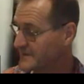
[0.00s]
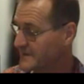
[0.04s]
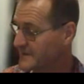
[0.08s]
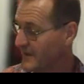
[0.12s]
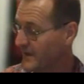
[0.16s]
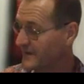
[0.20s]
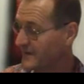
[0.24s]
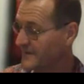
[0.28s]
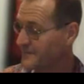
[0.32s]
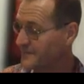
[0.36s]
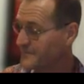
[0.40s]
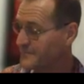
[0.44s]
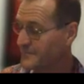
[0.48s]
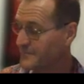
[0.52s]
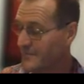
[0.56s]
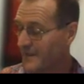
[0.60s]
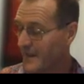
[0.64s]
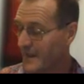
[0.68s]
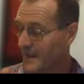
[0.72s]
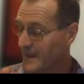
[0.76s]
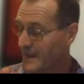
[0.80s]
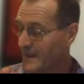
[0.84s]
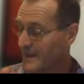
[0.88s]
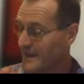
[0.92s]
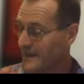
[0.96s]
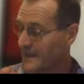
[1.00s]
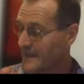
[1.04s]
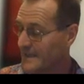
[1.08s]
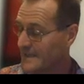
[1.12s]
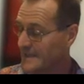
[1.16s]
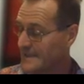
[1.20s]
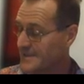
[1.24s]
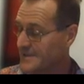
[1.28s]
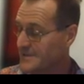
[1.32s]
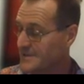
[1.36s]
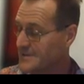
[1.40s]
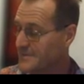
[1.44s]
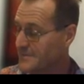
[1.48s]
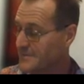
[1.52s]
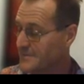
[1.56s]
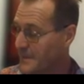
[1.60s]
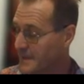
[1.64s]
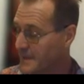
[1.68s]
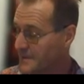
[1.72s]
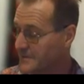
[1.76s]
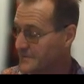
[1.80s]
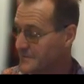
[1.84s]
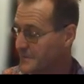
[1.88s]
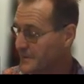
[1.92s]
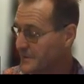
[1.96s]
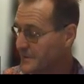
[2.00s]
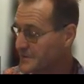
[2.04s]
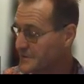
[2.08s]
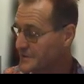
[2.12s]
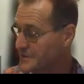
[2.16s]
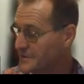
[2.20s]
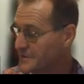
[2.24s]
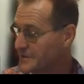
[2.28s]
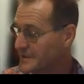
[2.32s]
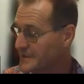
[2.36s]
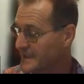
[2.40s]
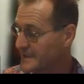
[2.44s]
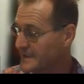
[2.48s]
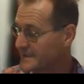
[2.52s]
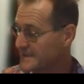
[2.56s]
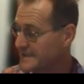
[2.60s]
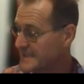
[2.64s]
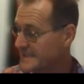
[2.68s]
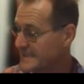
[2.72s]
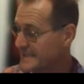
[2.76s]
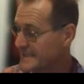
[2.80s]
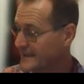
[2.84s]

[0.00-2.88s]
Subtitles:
tonight, Susan Bainbridge, Ian